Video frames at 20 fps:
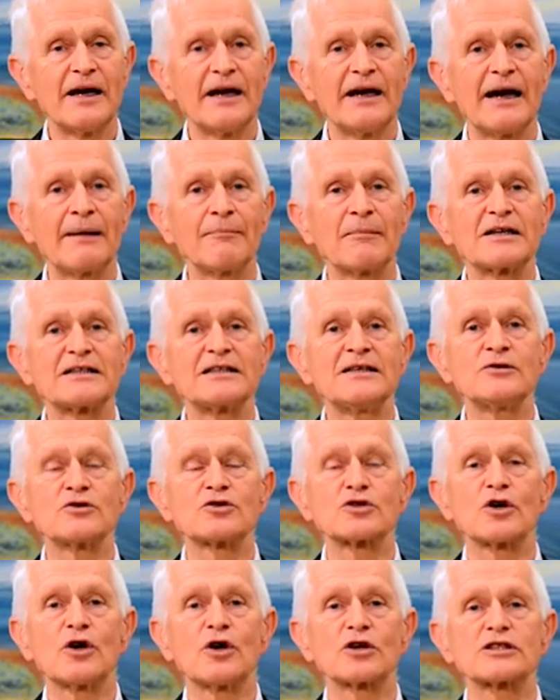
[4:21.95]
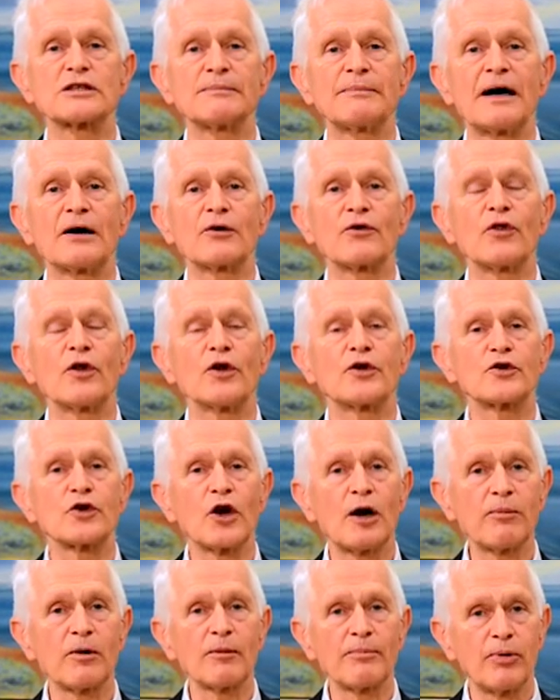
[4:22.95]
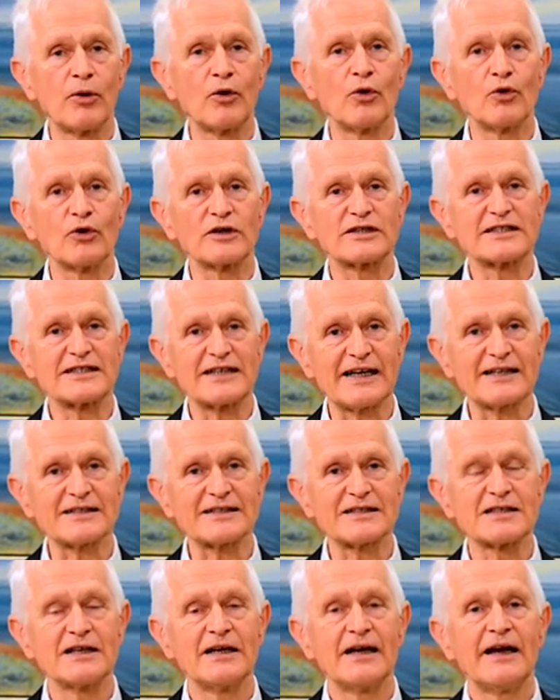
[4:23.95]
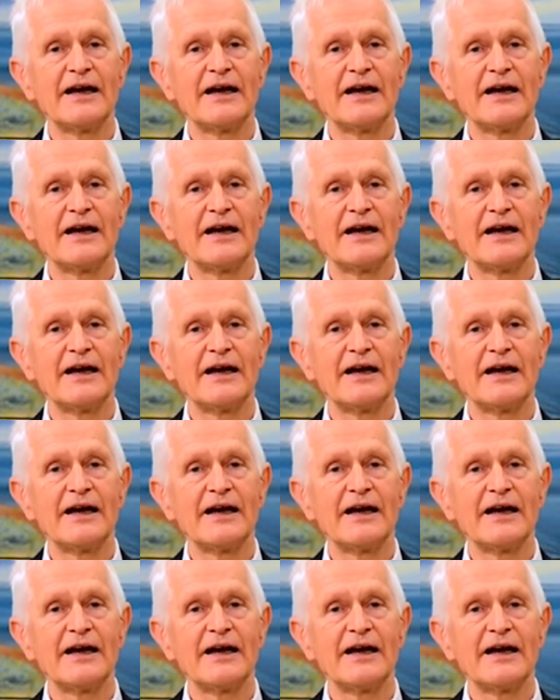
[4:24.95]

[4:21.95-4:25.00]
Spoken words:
And Martinus talks about the double-poled sex.